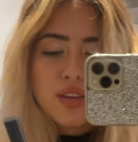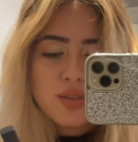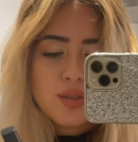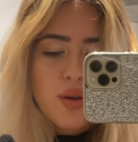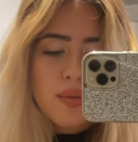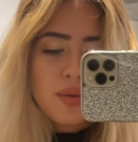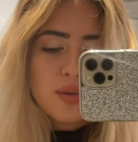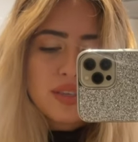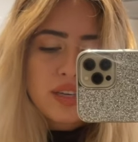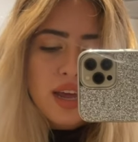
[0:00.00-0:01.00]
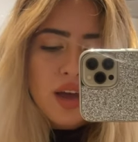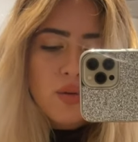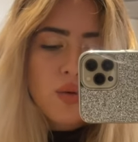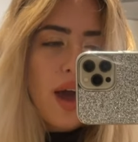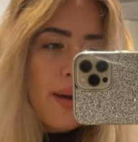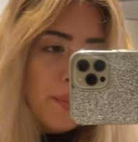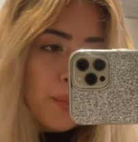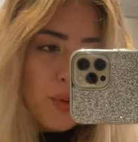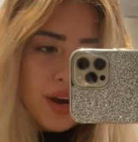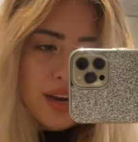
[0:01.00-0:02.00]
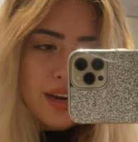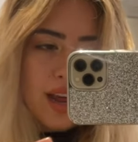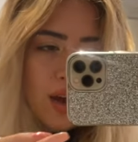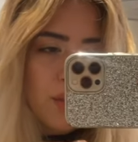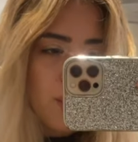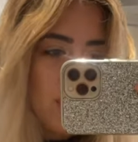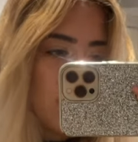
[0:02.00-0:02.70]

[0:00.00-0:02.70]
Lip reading: So I'm wearing now...